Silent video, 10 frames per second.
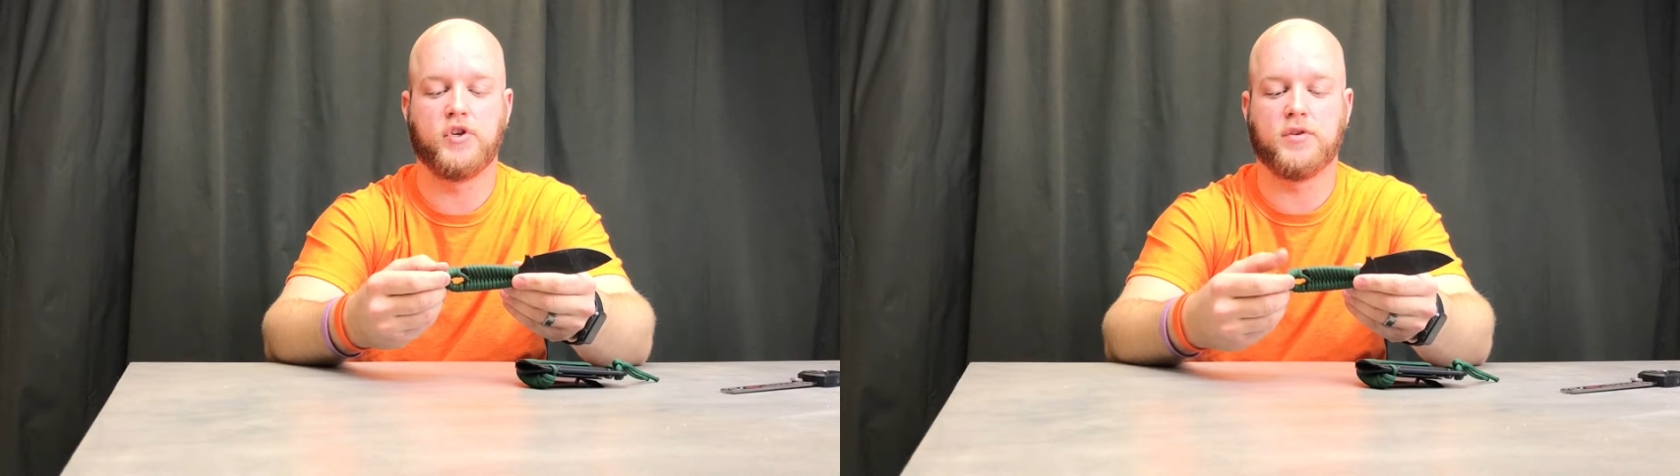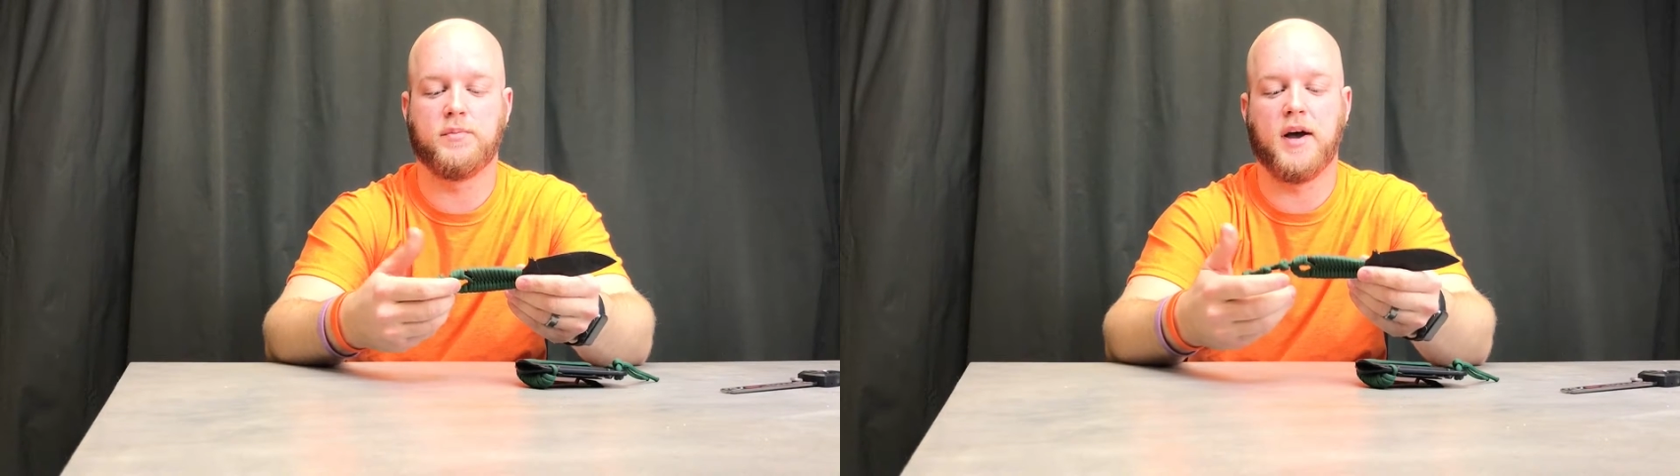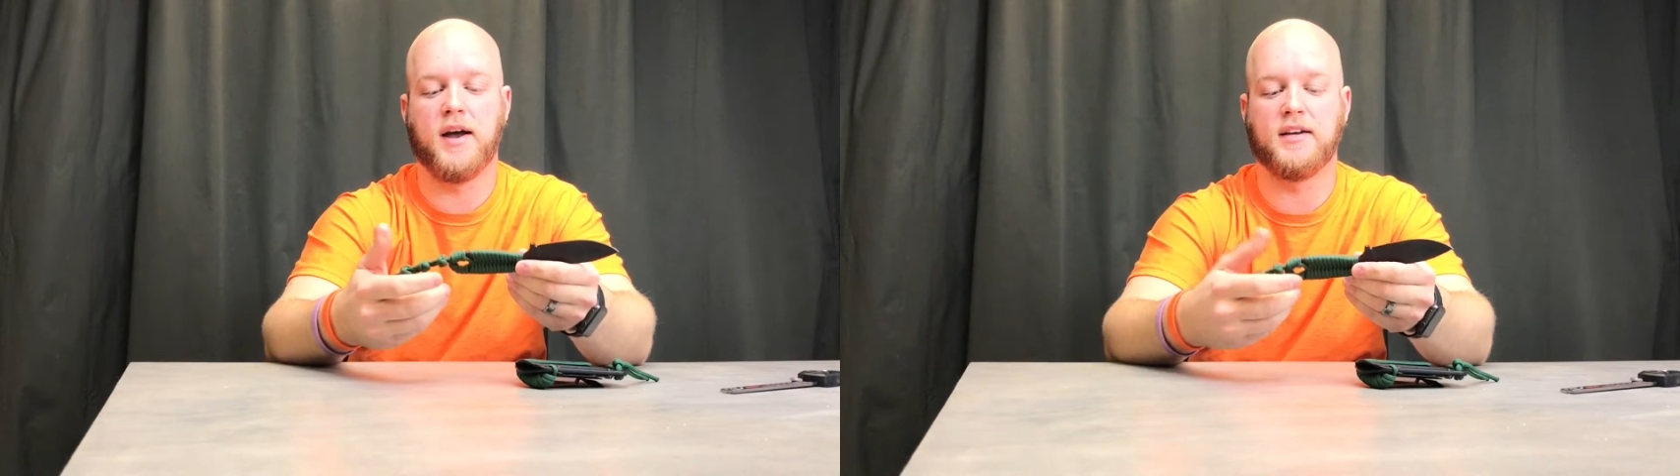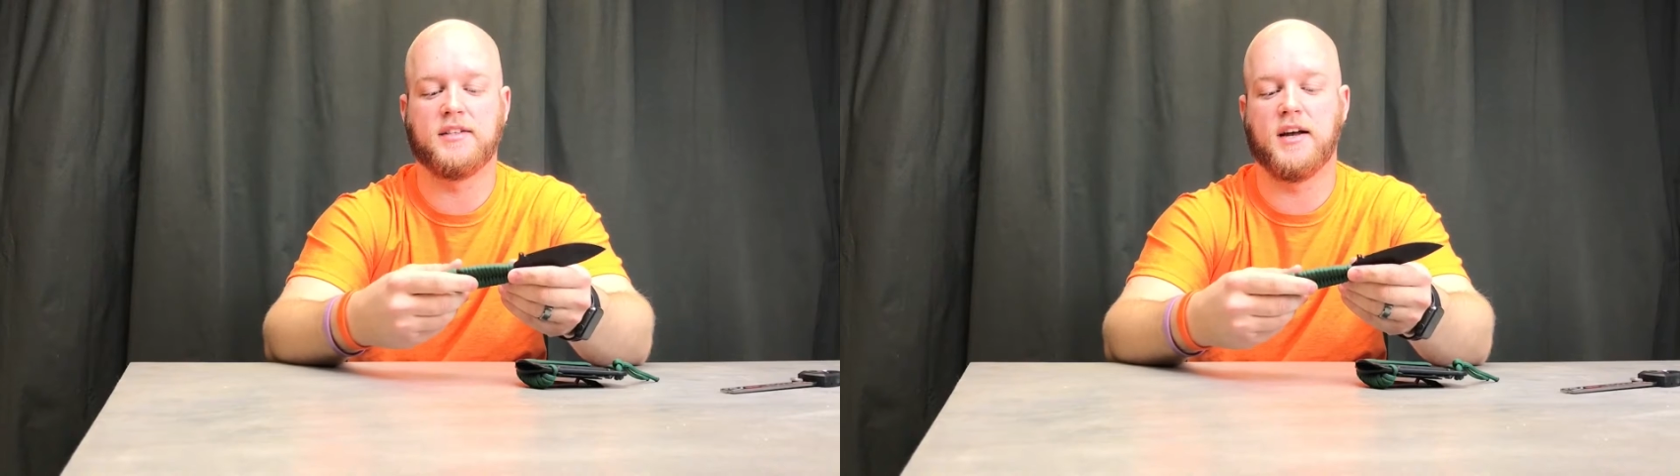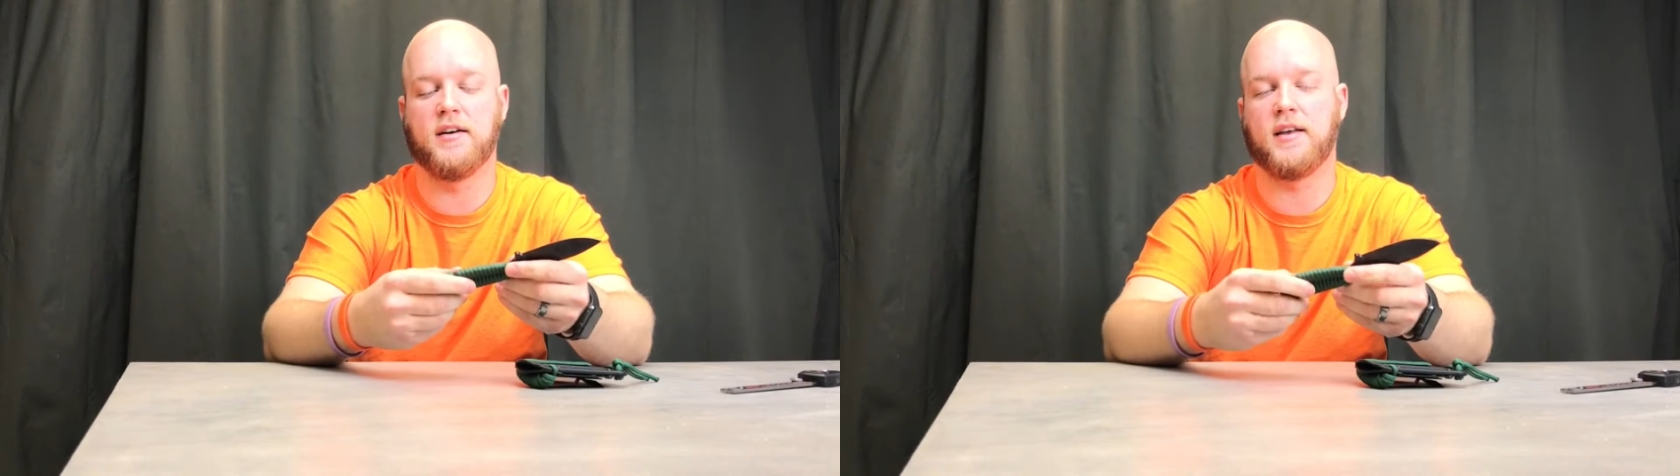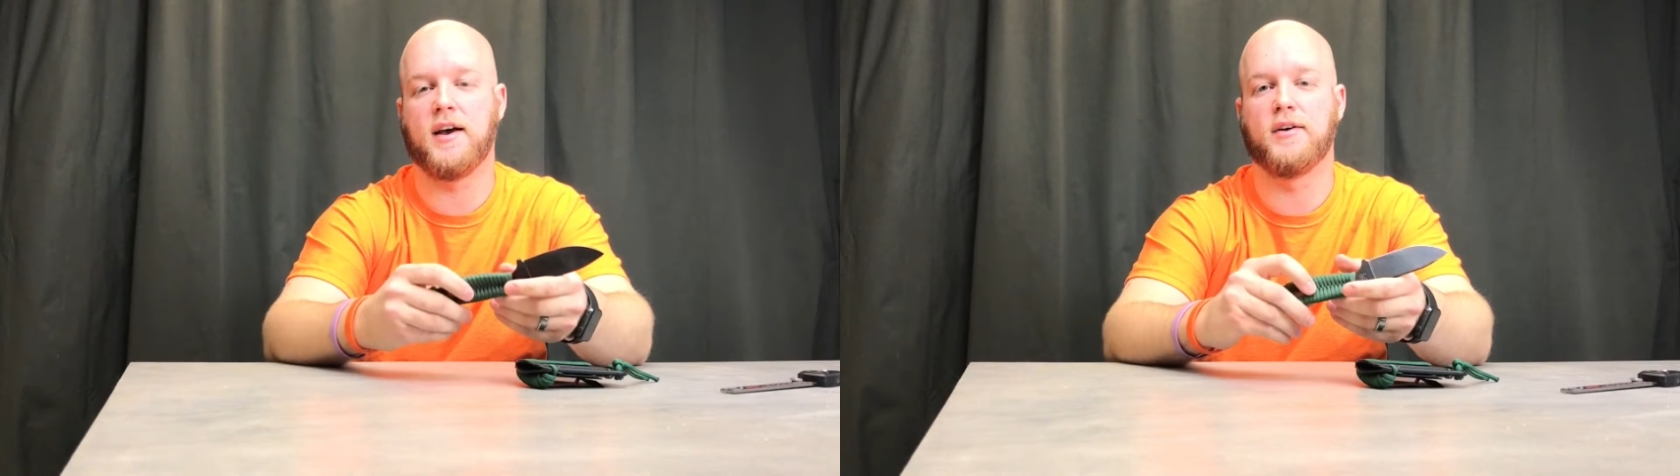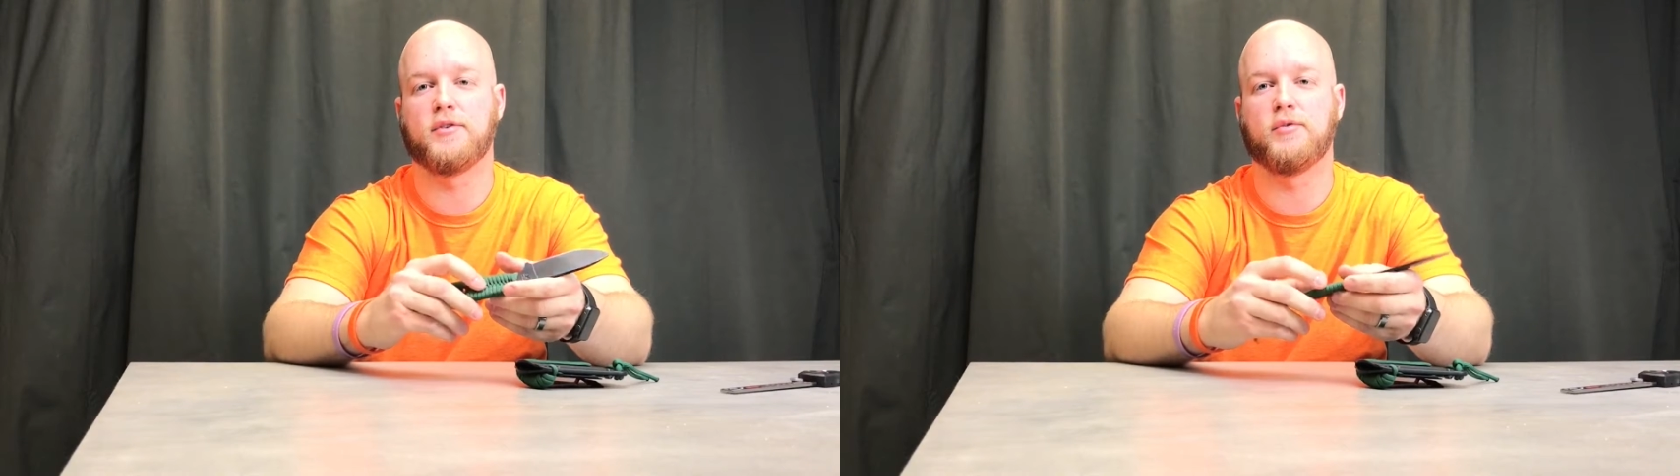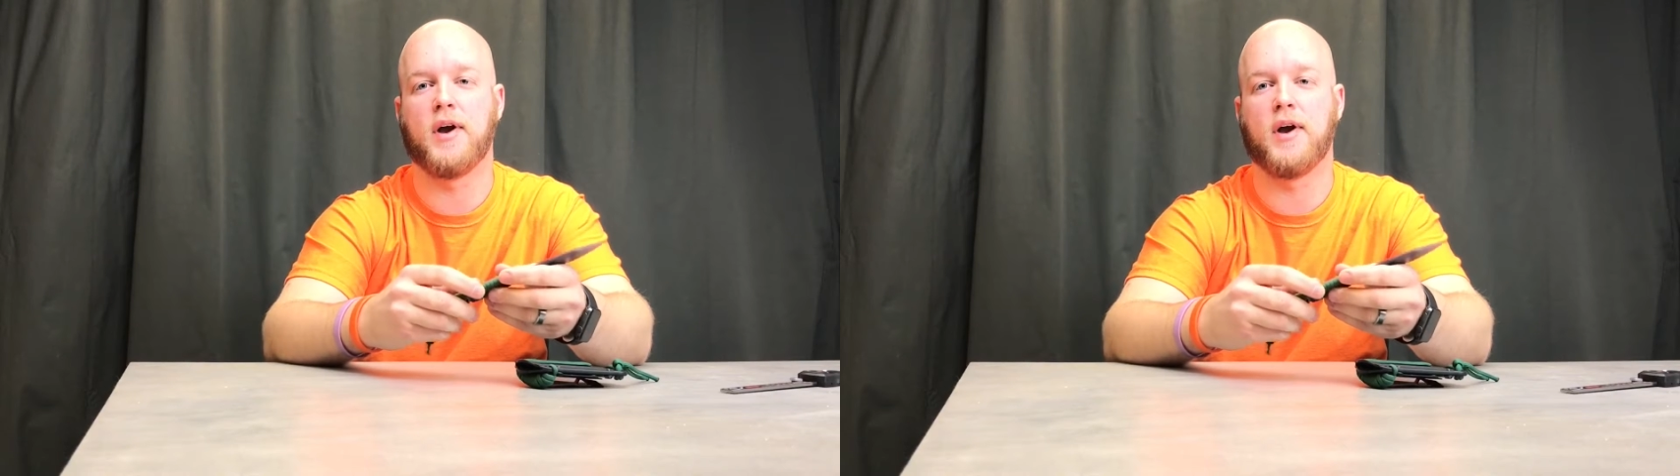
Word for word: Just by, I sat on the couch and